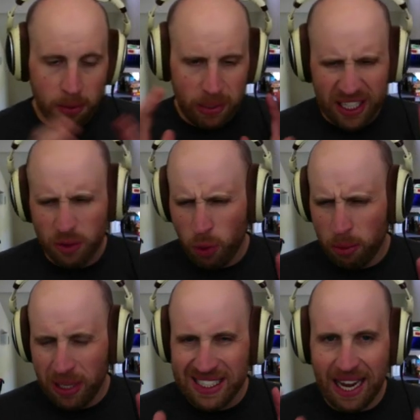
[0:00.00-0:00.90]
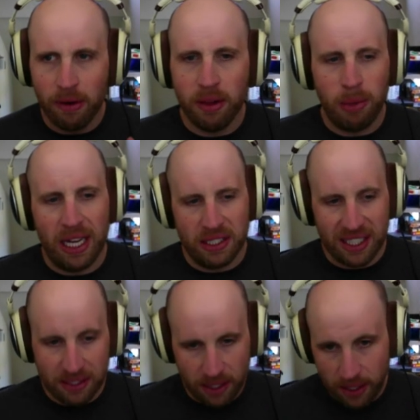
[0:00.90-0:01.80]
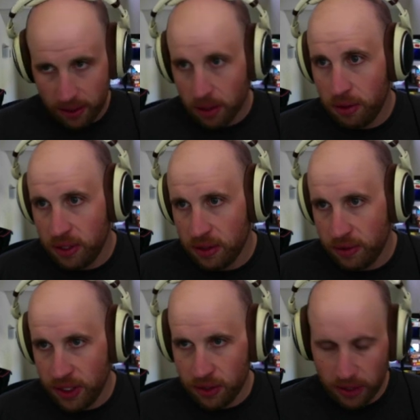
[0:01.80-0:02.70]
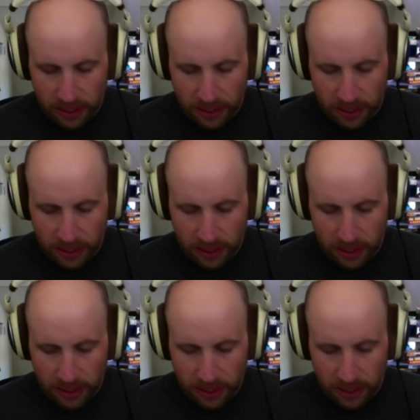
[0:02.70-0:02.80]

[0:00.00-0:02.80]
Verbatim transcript: because WordPress out of the box does not include this feature.